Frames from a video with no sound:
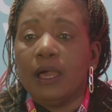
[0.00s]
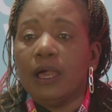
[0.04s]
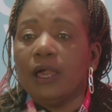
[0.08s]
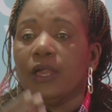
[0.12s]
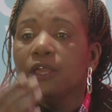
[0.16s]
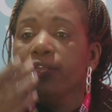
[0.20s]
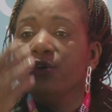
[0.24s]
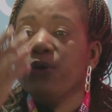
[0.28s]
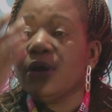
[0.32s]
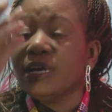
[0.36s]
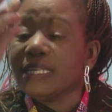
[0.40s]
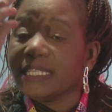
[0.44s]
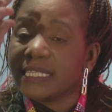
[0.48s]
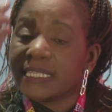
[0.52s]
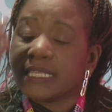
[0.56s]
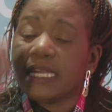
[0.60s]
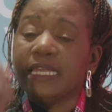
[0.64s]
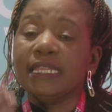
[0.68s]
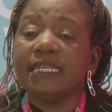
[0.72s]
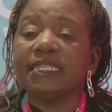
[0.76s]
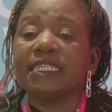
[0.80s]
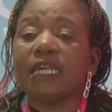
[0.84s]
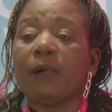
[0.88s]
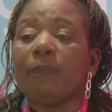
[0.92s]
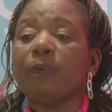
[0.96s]
your
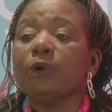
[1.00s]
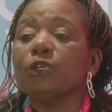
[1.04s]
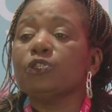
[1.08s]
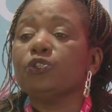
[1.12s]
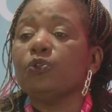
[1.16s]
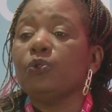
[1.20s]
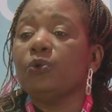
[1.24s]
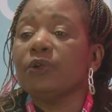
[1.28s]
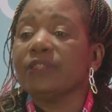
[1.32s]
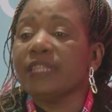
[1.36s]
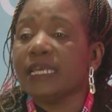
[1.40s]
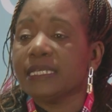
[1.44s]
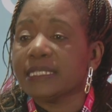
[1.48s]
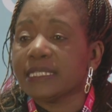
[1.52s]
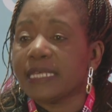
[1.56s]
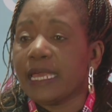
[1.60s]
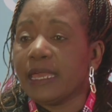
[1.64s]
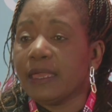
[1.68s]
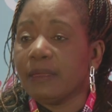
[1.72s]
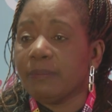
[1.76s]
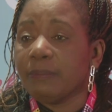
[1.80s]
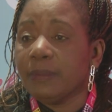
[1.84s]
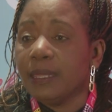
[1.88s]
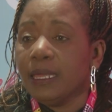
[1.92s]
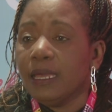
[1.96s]
skin is supposed to look the
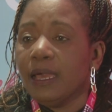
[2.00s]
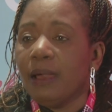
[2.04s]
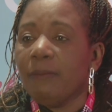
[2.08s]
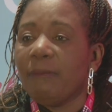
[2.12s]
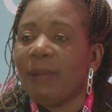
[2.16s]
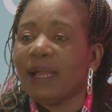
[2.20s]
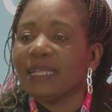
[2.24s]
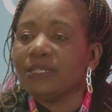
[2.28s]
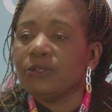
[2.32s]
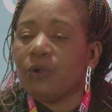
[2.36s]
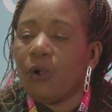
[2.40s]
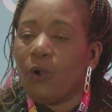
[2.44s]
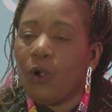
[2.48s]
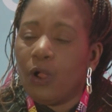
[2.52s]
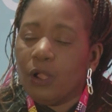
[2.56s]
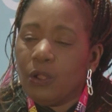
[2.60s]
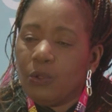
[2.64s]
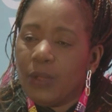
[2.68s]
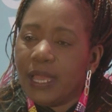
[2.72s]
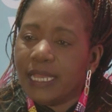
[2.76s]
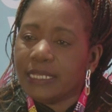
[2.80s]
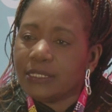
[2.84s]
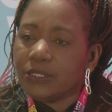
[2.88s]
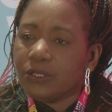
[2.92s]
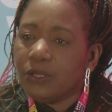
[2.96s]
same, but
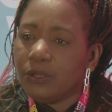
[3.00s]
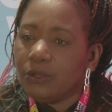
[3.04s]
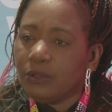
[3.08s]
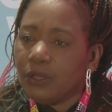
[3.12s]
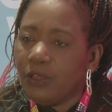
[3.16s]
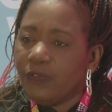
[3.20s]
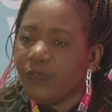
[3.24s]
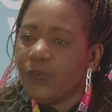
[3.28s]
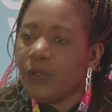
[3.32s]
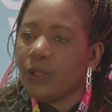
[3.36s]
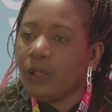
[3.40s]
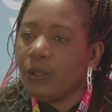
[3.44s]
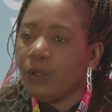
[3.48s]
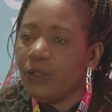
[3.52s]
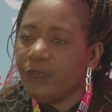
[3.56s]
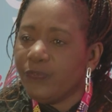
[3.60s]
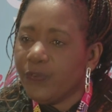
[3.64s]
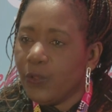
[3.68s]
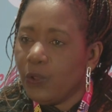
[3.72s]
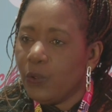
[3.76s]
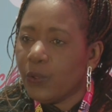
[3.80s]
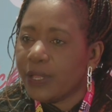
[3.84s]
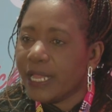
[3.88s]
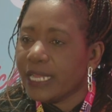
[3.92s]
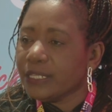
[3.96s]
always,
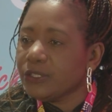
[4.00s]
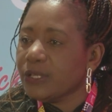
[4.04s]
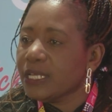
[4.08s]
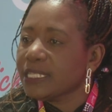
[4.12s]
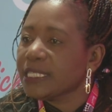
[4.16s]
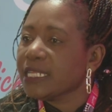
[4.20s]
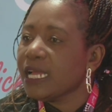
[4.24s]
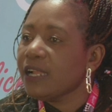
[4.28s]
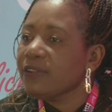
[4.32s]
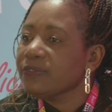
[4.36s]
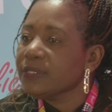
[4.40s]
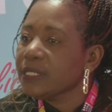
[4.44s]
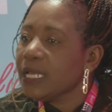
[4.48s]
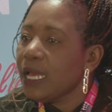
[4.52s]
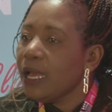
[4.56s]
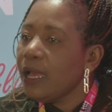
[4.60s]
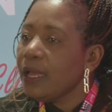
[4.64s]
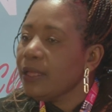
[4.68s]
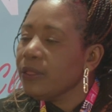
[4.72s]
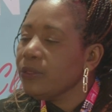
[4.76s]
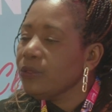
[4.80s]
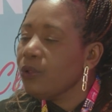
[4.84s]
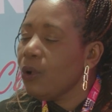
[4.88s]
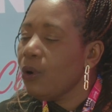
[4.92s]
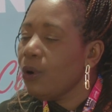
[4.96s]
if you look at yourself,
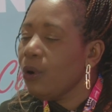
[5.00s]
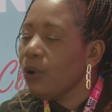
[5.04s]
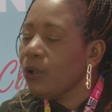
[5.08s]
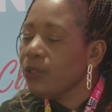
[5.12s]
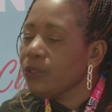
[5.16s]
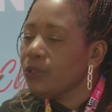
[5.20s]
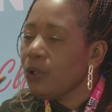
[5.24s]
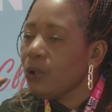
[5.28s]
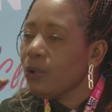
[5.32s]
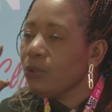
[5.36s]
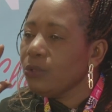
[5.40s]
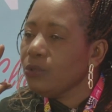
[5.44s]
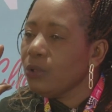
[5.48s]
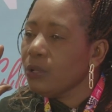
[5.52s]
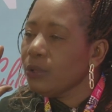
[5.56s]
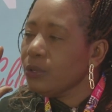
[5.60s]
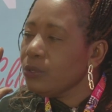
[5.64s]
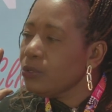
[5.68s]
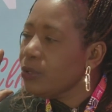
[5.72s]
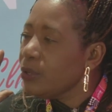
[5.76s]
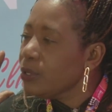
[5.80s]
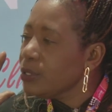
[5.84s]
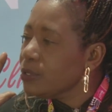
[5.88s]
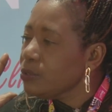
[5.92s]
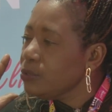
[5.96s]

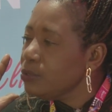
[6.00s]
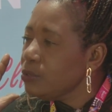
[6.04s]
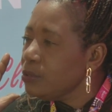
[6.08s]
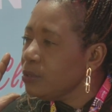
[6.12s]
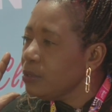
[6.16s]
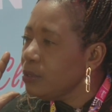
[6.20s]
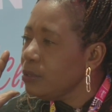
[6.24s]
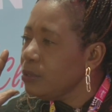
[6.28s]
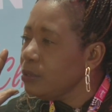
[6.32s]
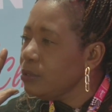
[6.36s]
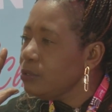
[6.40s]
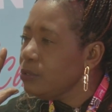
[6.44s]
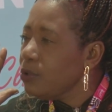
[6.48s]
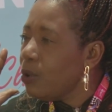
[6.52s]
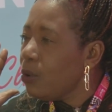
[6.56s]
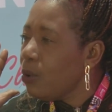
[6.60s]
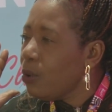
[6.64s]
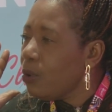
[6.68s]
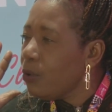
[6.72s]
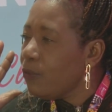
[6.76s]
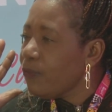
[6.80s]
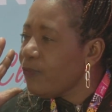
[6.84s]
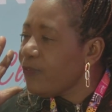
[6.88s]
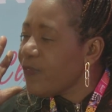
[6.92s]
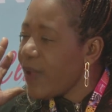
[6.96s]

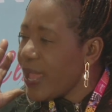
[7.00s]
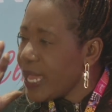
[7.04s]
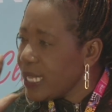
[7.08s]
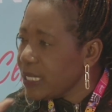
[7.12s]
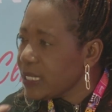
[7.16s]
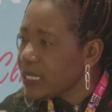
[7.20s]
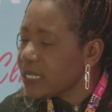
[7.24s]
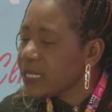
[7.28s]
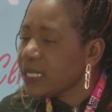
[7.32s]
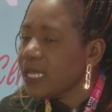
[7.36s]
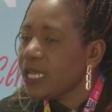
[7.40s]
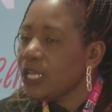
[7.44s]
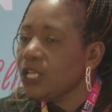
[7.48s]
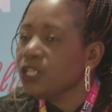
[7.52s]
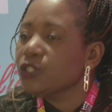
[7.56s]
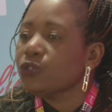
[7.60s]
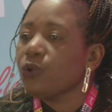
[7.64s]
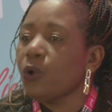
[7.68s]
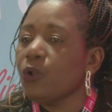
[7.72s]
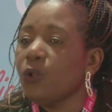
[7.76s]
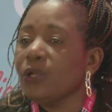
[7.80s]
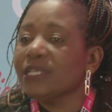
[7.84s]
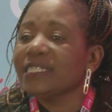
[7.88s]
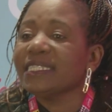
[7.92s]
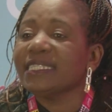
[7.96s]
your face is
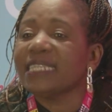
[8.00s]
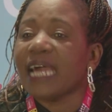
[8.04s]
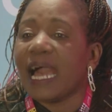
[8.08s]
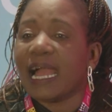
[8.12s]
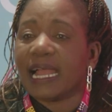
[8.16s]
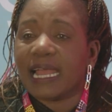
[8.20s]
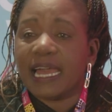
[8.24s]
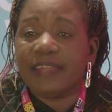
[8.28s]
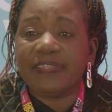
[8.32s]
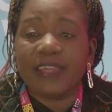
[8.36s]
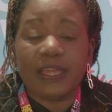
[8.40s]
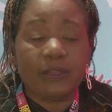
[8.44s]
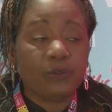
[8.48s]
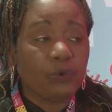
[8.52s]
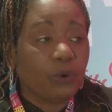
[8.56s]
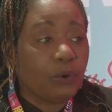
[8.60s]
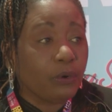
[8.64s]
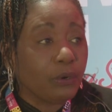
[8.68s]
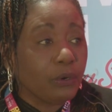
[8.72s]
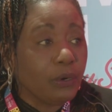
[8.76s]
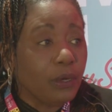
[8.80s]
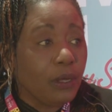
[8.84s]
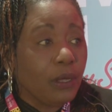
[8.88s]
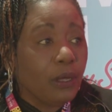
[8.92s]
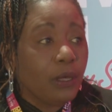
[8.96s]
always darker
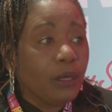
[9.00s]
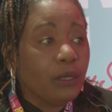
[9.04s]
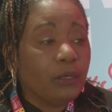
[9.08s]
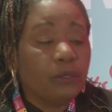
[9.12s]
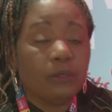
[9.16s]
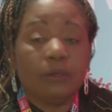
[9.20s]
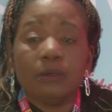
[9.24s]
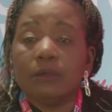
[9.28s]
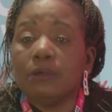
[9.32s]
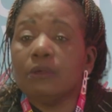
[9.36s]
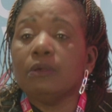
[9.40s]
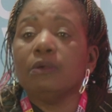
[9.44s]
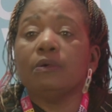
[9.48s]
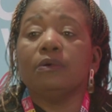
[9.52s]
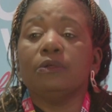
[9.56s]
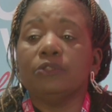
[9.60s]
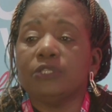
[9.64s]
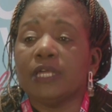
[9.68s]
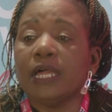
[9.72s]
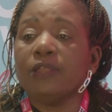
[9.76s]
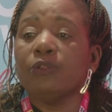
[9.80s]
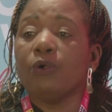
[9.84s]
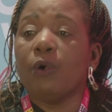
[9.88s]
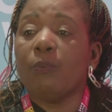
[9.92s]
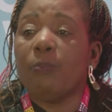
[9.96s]

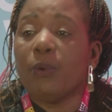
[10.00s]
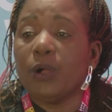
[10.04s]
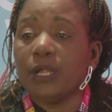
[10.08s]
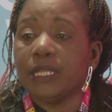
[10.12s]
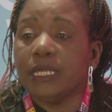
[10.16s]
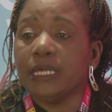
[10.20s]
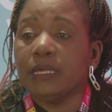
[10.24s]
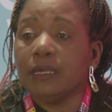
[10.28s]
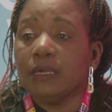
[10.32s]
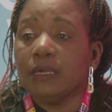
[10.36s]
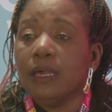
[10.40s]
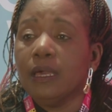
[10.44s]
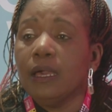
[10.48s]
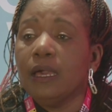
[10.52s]
than your body.